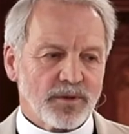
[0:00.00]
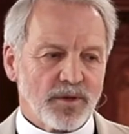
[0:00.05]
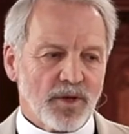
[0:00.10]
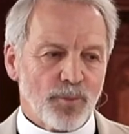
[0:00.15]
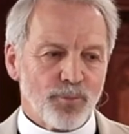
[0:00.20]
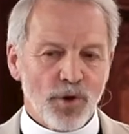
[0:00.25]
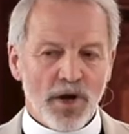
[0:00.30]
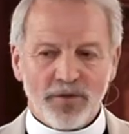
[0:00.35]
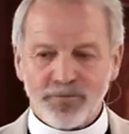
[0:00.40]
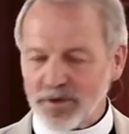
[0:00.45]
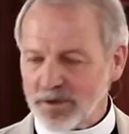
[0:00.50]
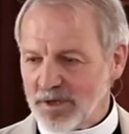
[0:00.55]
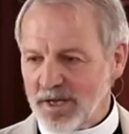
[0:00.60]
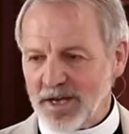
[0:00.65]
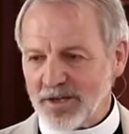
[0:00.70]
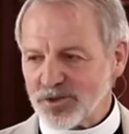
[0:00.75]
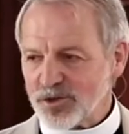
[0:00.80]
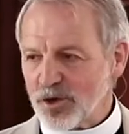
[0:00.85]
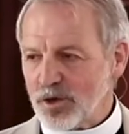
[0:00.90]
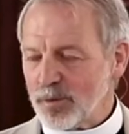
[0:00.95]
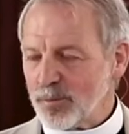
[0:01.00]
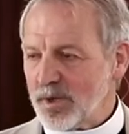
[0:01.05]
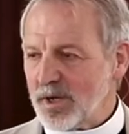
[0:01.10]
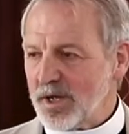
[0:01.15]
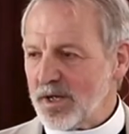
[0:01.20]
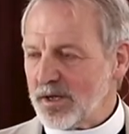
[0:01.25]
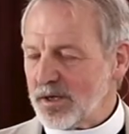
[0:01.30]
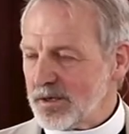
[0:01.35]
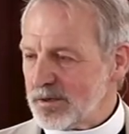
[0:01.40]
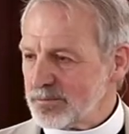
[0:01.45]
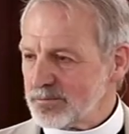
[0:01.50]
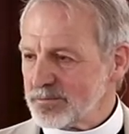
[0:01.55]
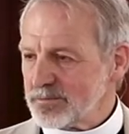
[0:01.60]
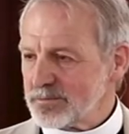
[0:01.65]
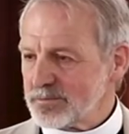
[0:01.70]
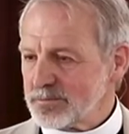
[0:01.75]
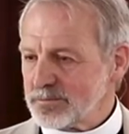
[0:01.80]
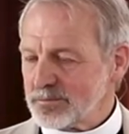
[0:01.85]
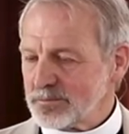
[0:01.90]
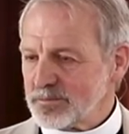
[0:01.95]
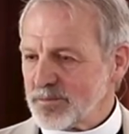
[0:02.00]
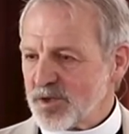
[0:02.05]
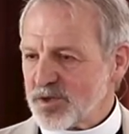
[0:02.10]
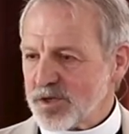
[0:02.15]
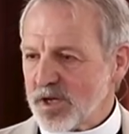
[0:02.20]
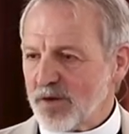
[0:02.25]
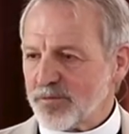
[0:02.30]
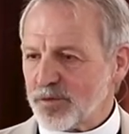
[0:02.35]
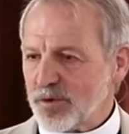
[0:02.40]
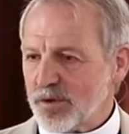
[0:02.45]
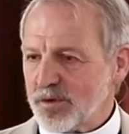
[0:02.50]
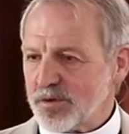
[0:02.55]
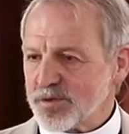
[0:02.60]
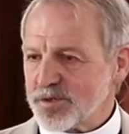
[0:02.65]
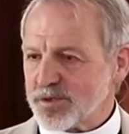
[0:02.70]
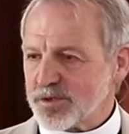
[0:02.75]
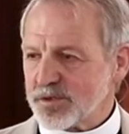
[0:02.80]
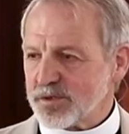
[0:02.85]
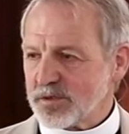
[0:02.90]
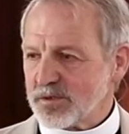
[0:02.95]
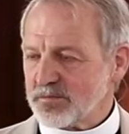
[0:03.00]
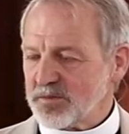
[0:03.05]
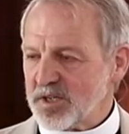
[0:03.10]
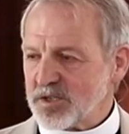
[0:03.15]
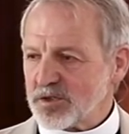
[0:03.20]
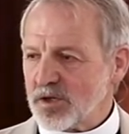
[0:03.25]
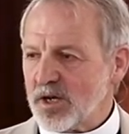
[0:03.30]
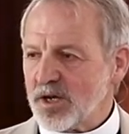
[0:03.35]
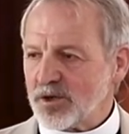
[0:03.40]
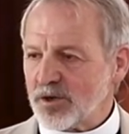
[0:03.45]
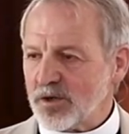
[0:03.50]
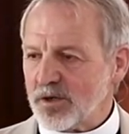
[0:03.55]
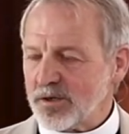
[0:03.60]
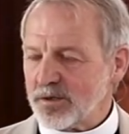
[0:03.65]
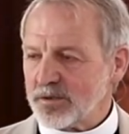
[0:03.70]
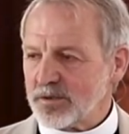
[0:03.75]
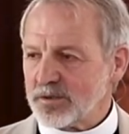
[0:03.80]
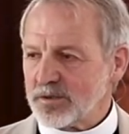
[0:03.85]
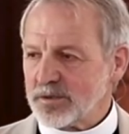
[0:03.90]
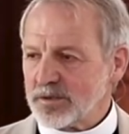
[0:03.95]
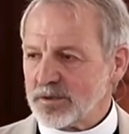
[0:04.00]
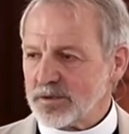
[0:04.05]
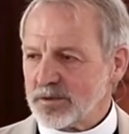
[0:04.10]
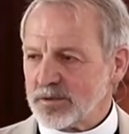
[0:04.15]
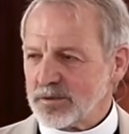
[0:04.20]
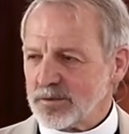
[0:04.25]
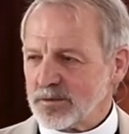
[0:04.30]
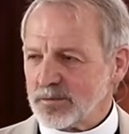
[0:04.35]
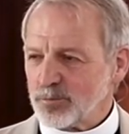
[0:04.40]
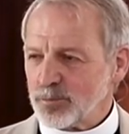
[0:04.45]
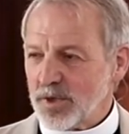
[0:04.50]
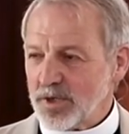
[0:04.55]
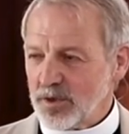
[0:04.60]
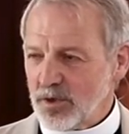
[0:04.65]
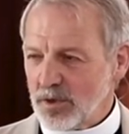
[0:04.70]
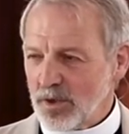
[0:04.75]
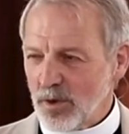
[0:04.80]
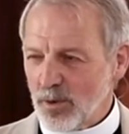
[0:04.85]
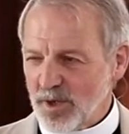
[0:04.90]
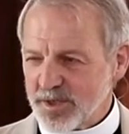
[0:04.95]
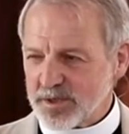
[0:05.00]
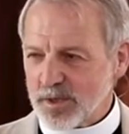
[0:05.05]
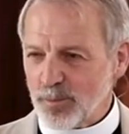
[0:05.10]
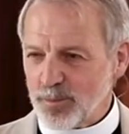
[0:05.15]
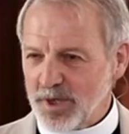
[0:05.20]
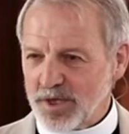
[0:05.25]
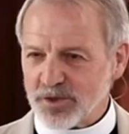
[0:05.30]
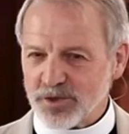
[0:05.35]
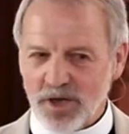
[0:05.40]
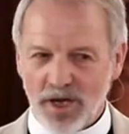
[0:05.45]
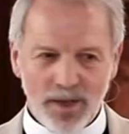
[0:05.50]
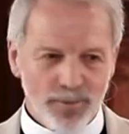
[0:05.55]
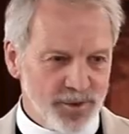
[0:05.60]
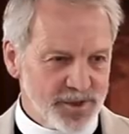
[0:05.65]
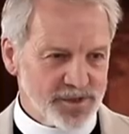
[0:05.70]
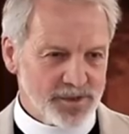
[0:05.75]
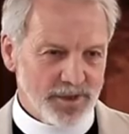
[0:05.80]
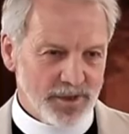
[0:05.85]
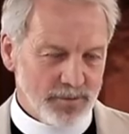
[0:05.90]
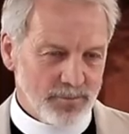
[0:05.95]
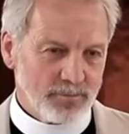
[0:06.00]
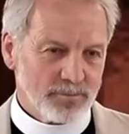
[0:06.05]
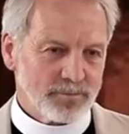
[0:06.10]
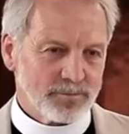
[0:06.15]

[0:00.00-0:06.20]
A prophet like Jeremiah suffers, is honored, but you know it's a big job, isn't it?